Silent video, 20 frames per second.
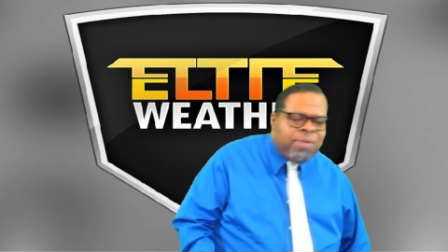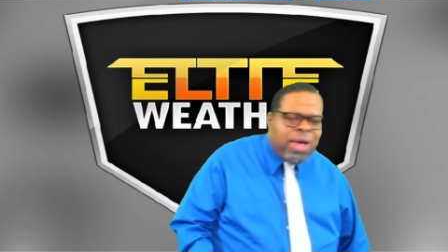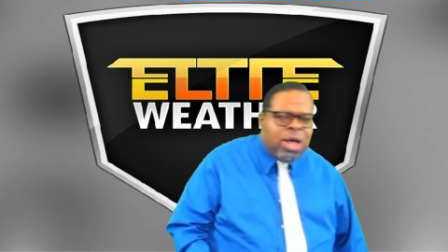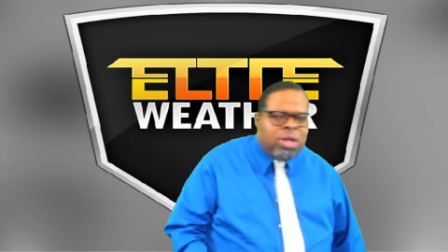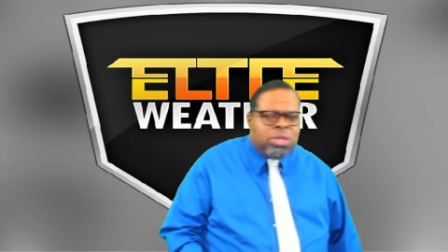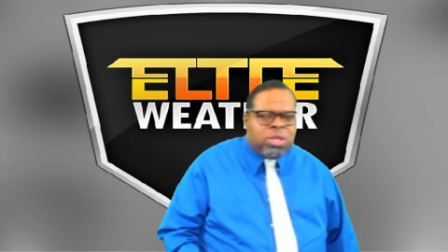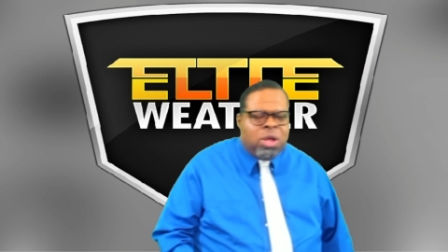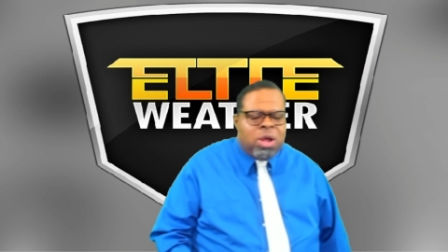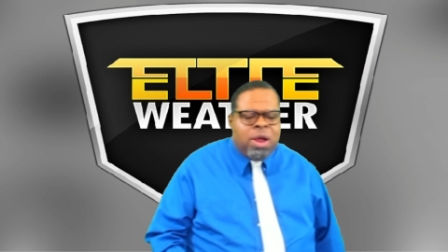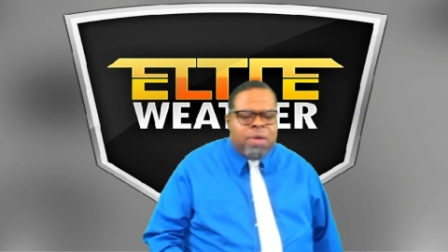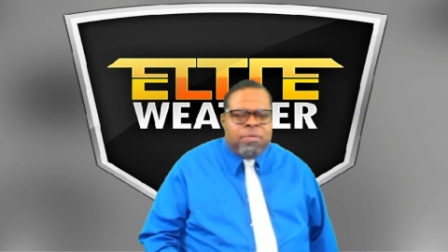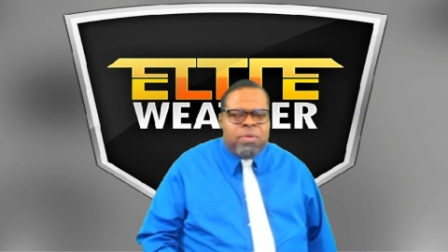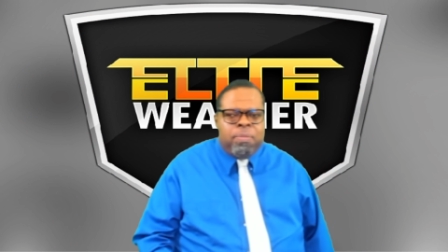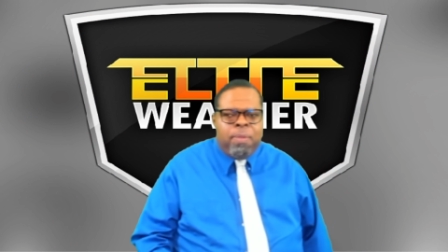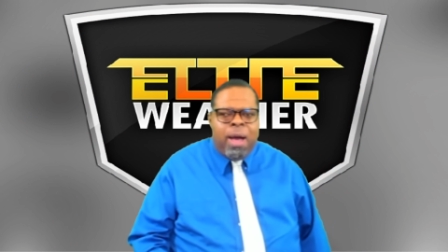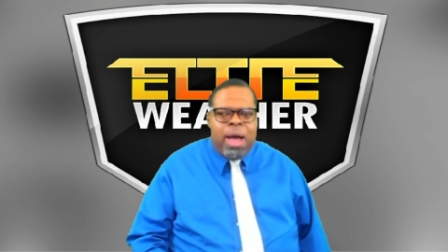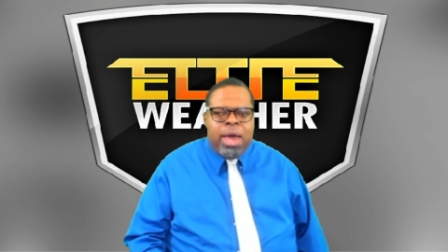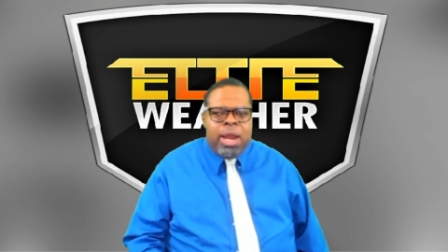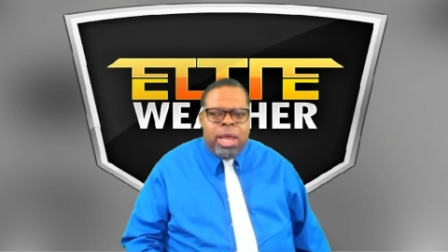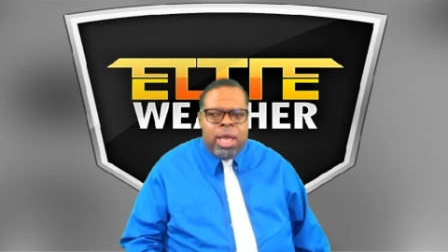out there,
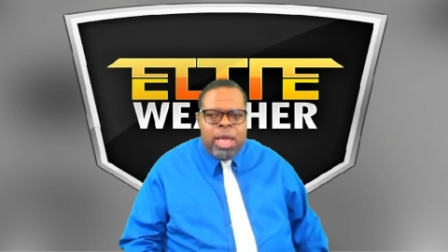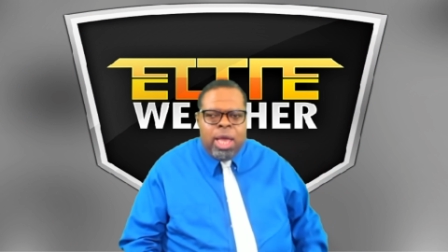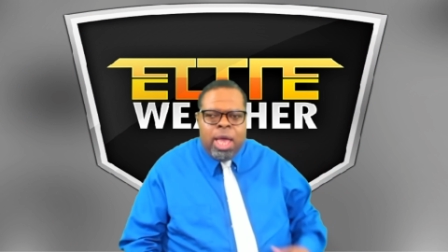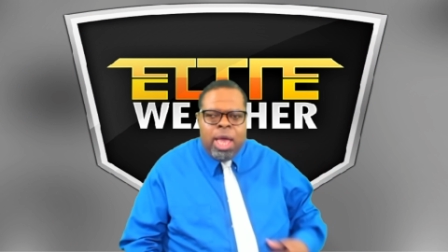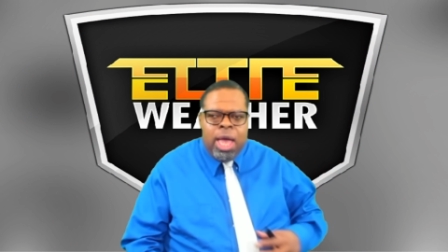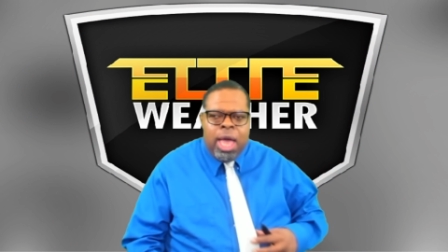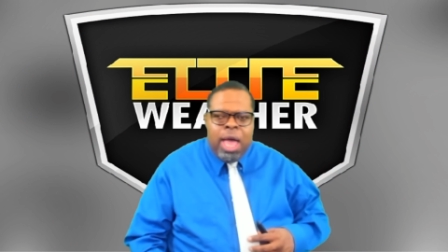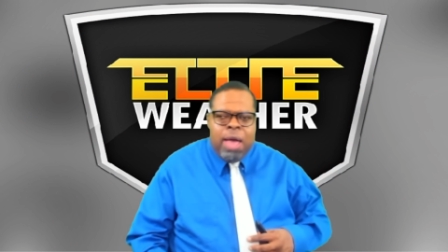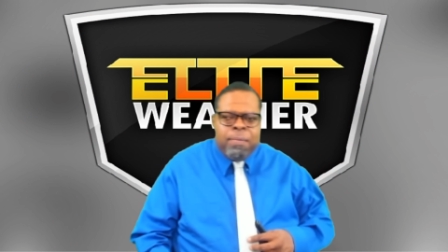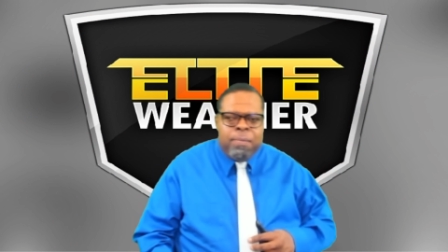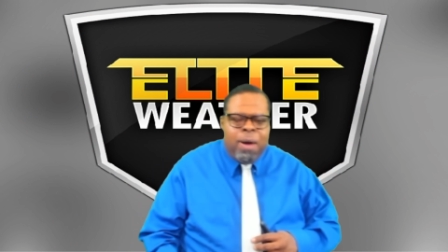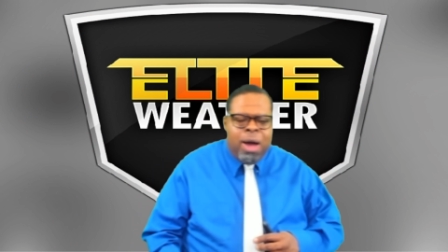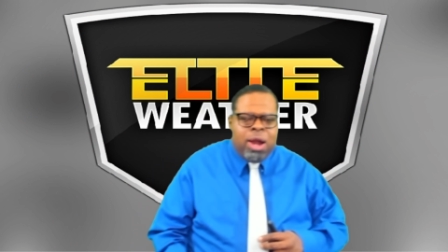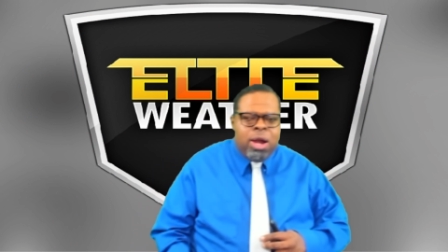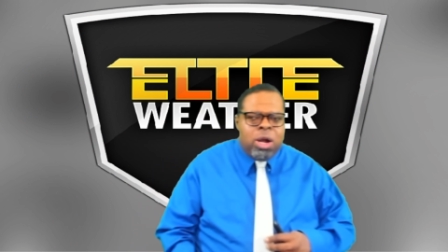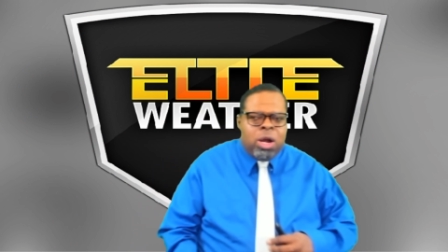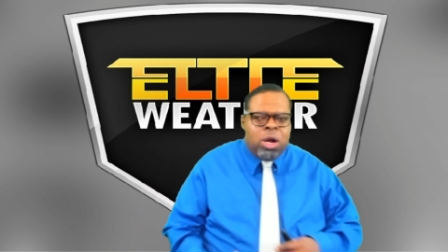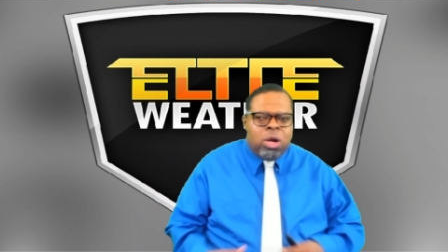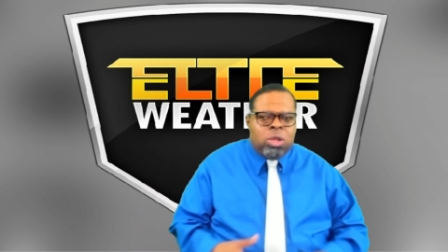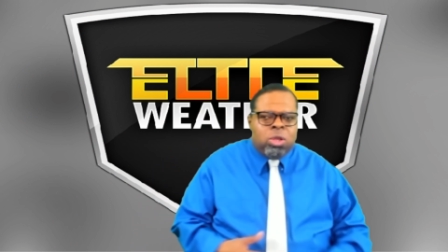everybody, and
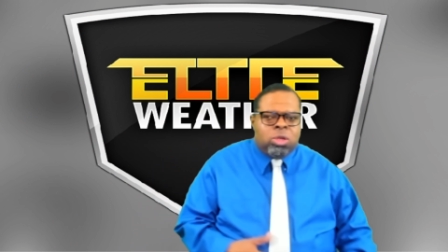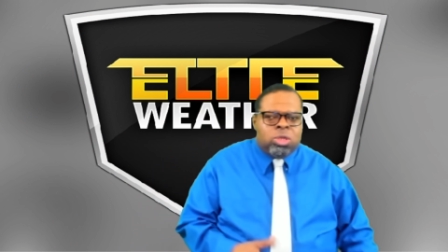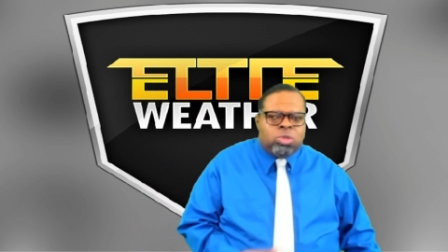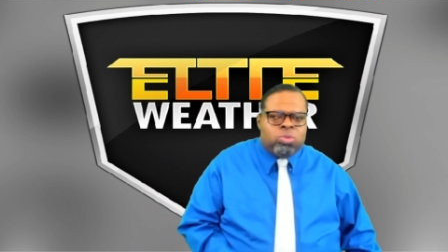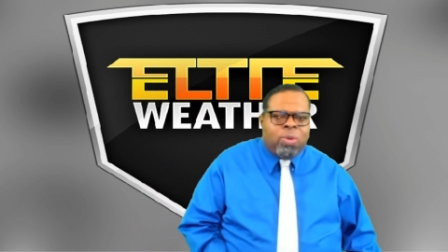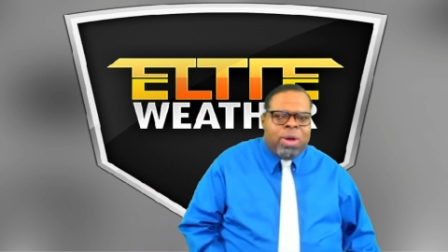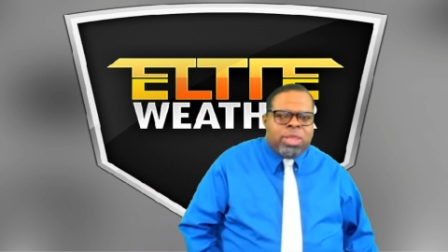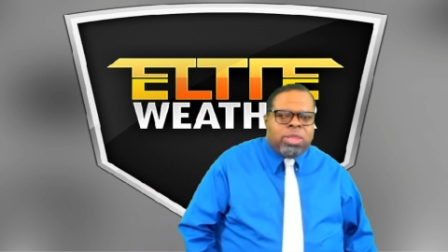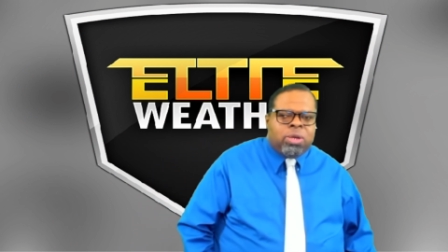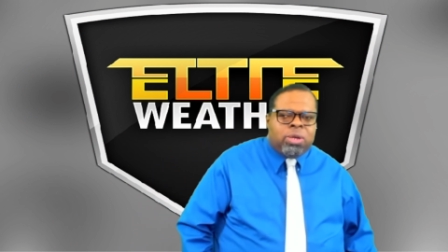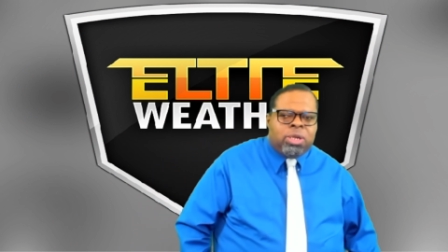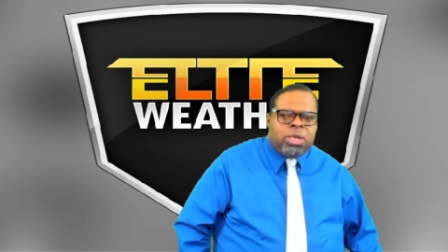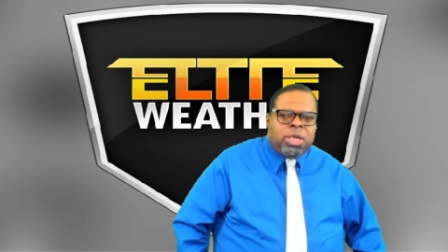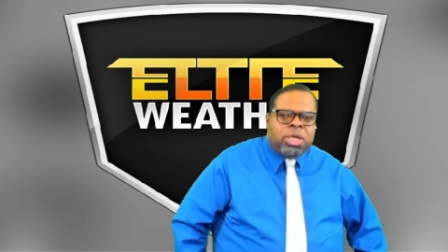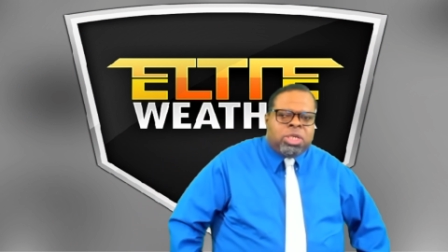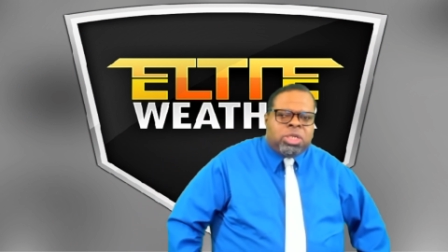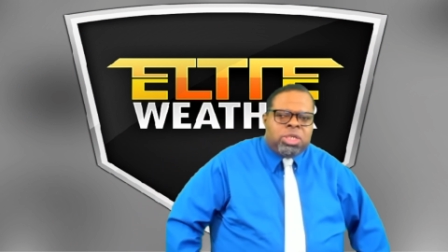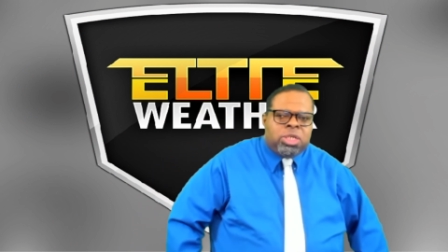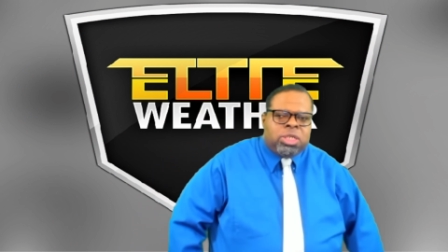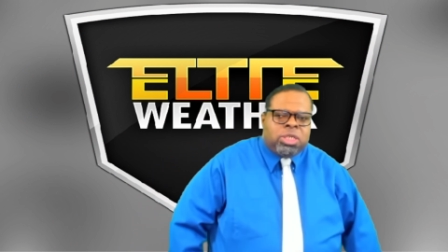monitor those weather
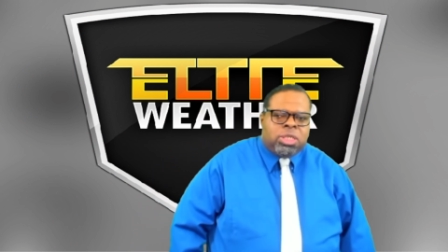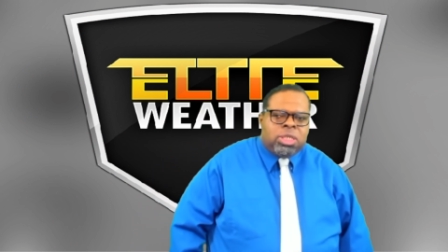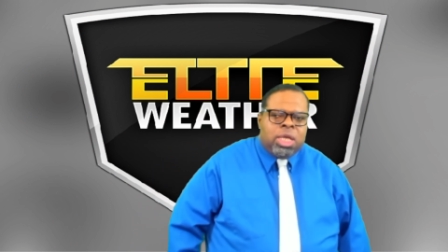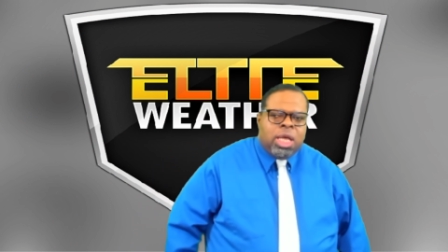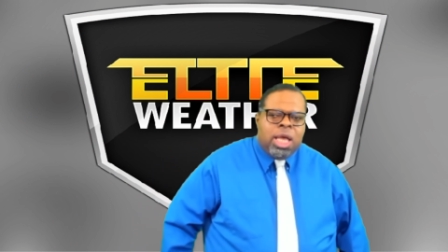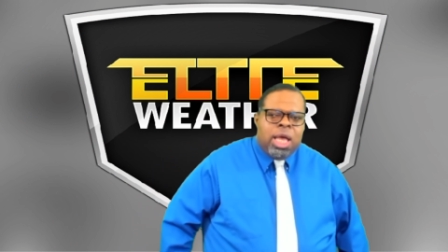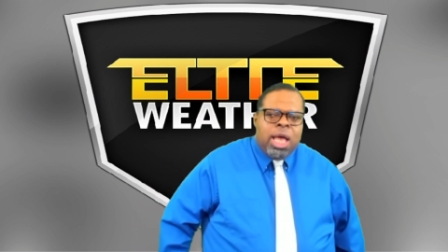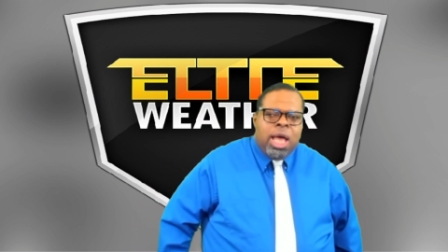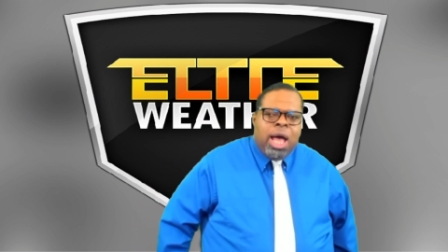conditions.